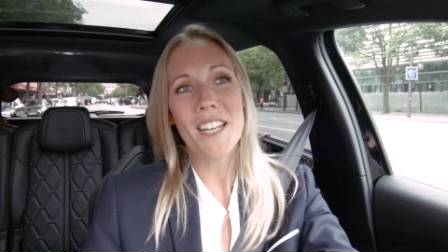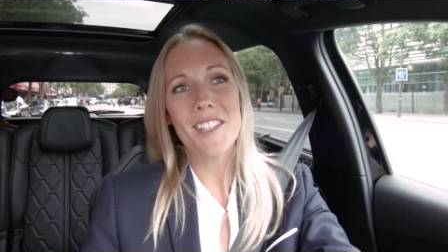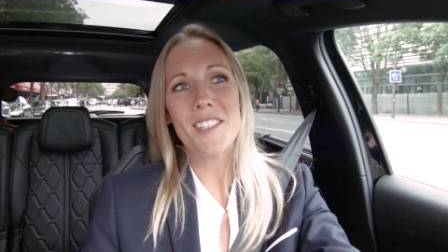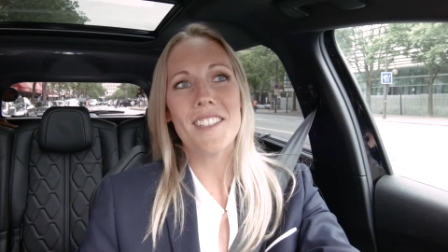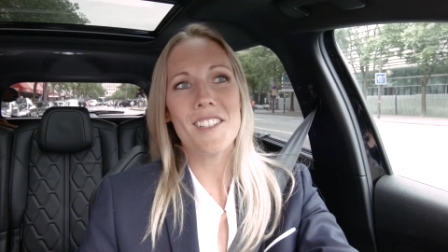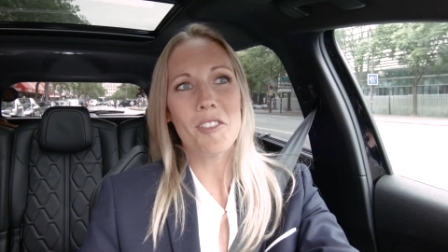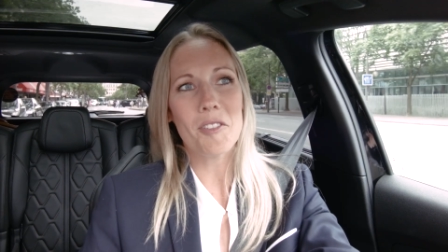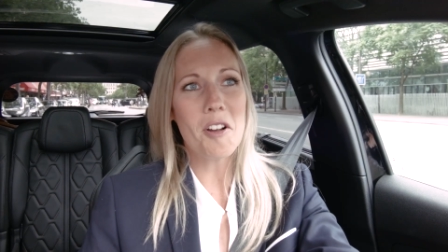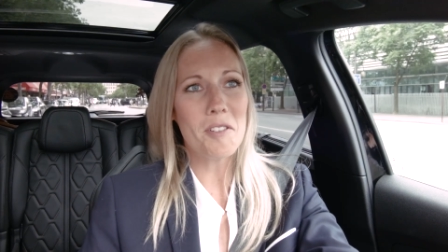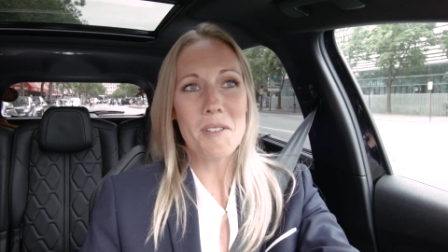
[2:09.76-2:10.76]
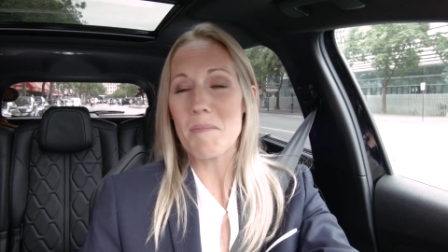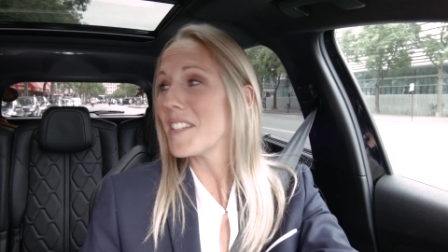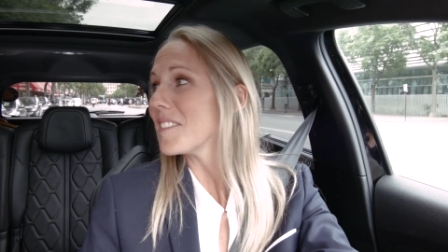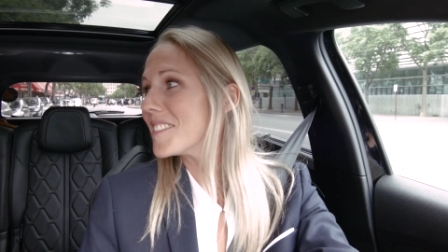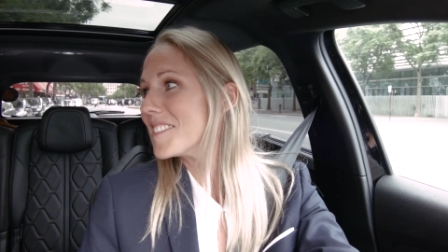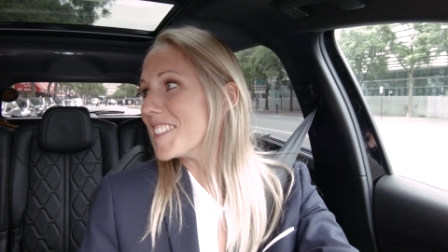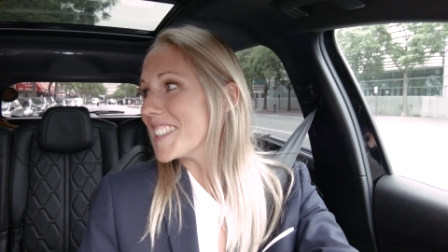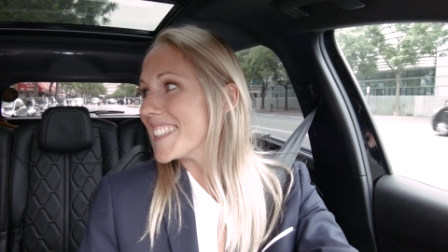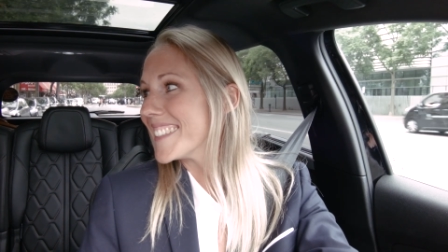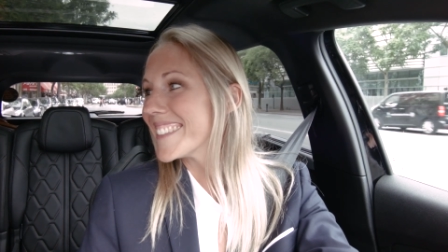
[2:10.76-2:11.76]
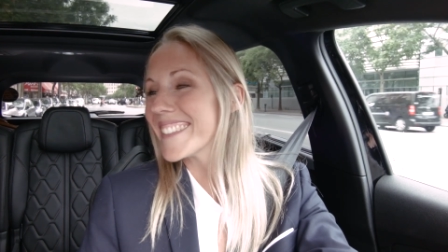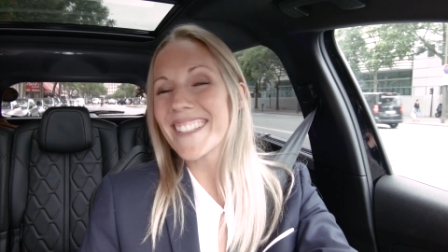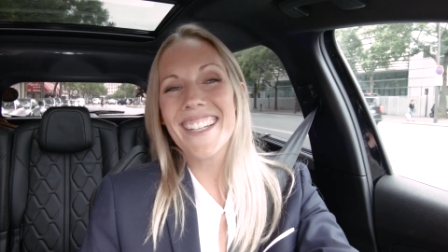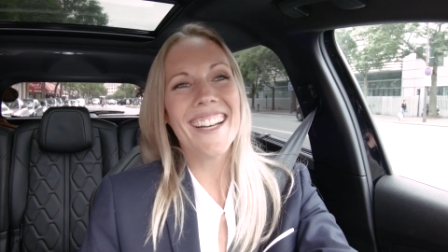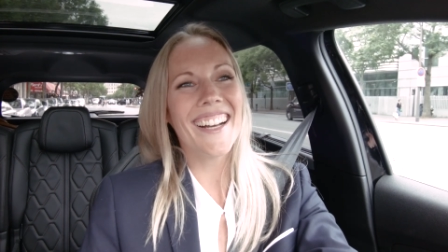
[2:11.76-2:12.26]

tennis, you know, talks for himself. Really. Exactly. So.